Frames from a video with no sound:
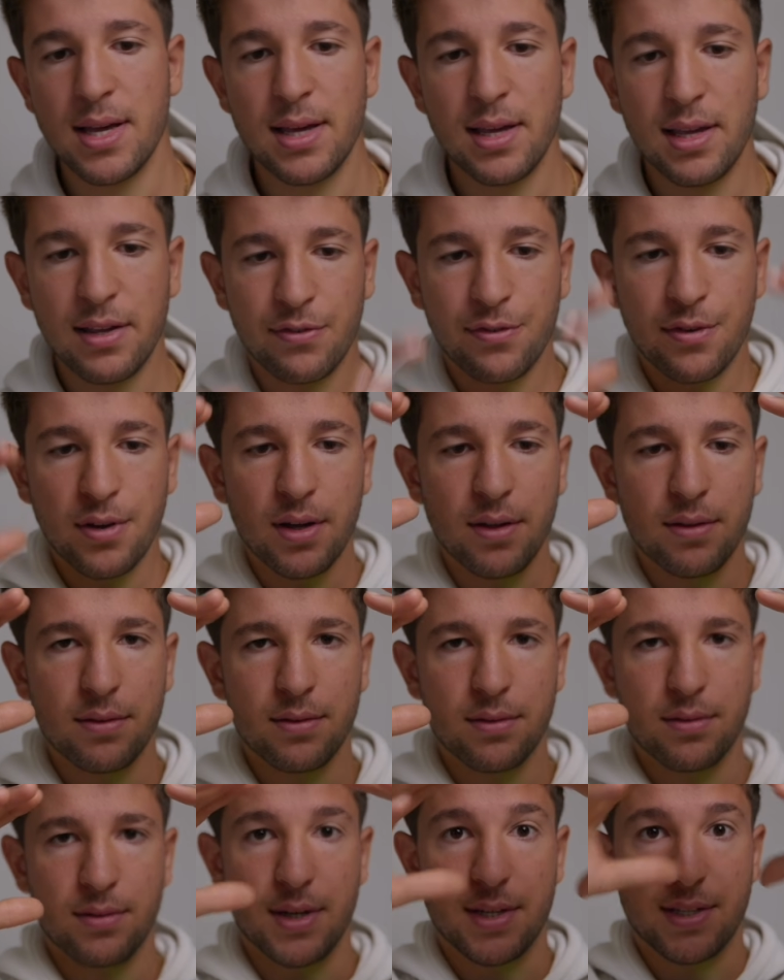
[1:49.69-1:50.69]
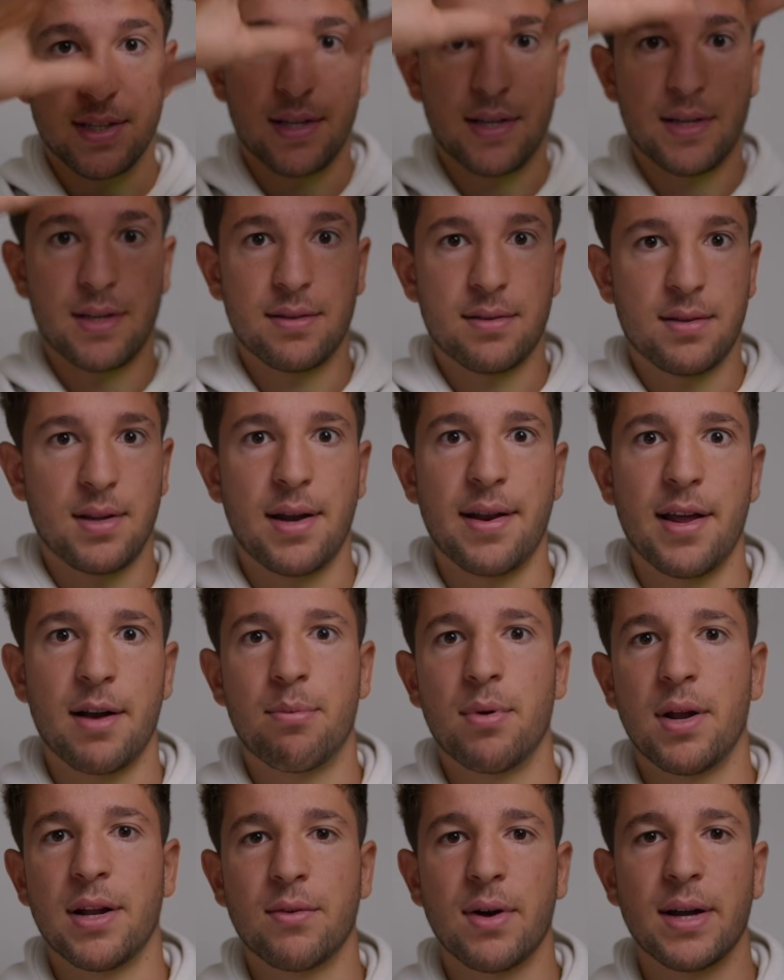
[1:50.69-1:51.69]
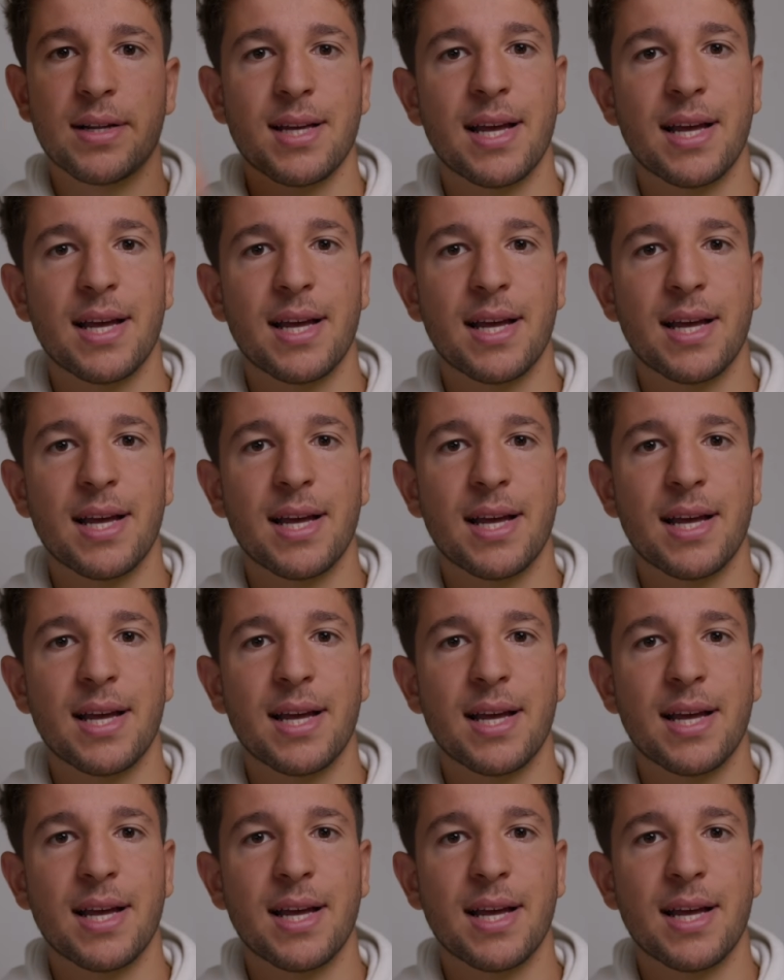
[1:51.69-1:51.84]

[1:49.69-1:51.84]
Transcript: If there's an airplane, right?